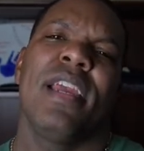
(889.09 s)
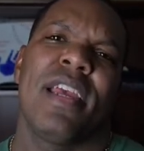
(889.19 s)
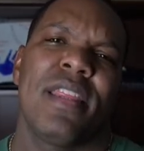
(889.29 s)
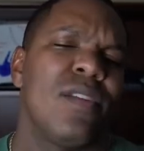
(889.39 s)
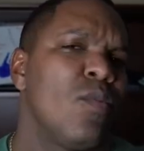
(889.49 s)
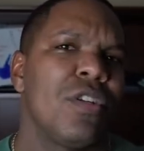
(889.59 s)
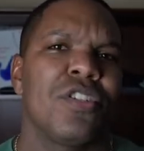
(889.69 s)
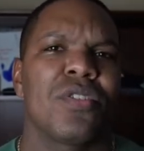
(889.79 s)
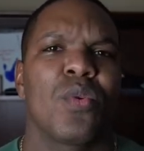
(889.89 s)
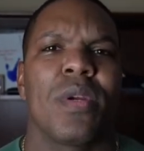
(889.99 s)
and then once
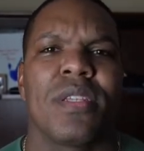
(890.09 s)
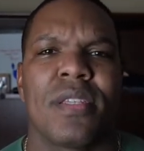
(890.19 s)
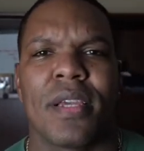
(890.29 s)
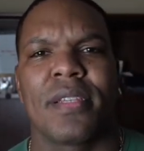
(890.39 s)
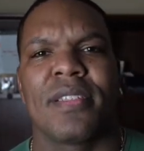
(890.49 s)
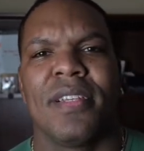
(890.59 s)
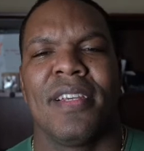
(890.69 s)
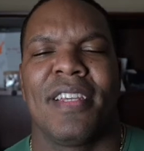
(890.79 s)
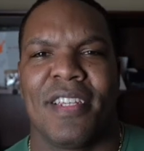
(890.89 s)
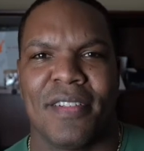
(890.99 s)
you're 26,
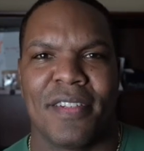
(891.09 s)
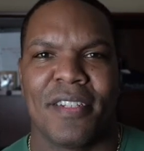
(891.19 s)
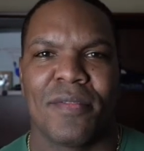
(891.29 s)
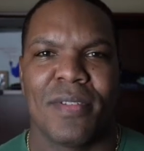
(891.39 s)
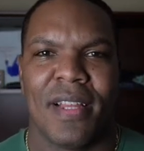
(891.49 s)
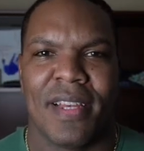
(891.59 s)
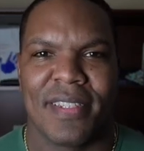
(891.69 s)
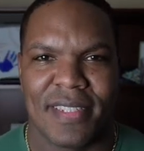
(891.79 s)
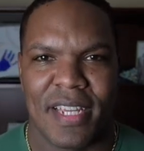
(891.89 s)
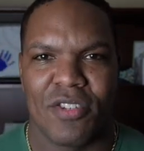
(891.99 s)
you're
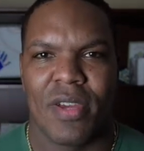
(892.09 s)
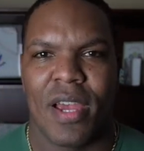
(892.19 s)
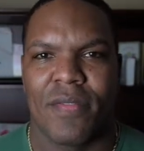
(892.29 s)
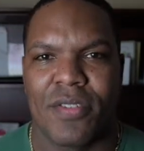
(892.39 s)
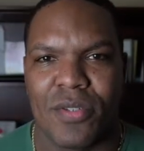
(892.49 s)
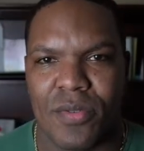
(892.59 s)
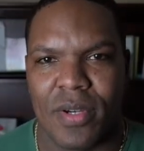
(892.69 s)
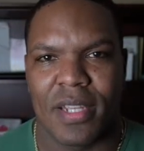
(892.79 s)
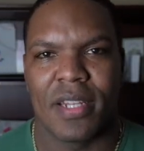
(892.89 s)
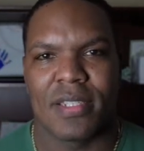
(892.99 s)
realizing that you have
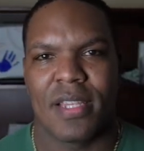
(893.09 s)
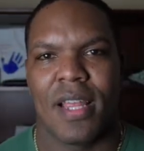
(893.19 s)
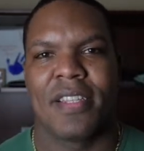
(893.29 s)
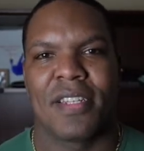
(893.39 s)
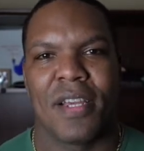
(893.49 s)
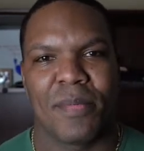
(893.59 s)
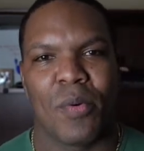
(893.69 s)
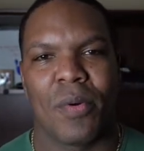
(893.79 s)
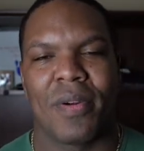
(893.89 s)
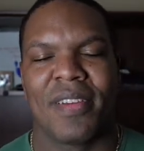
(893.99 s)
to get a slide step
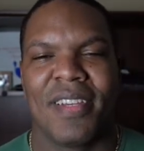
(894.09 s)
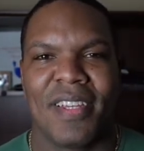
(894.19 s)
or,